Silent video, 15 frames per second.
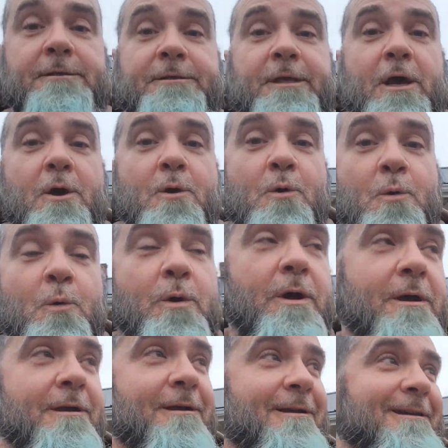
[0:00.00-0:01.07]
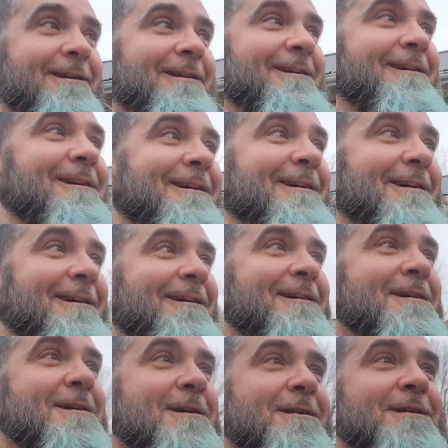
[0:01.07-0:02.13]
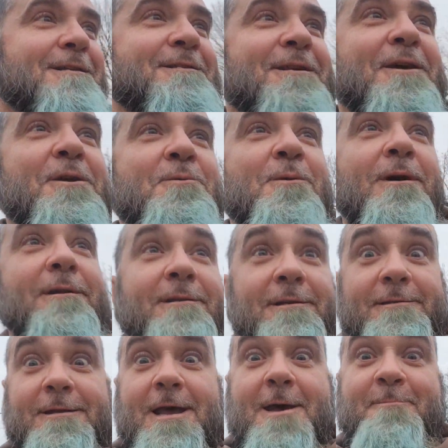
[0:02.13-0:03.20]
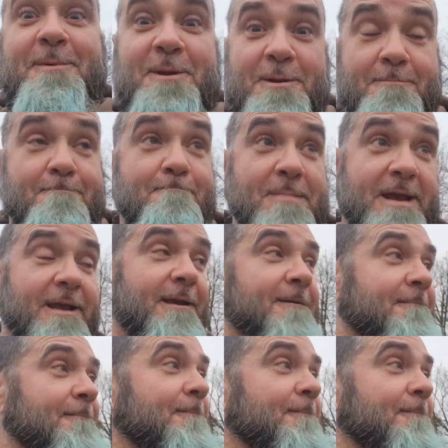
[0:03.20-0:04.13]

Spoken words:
So, to tell you what just happened to me.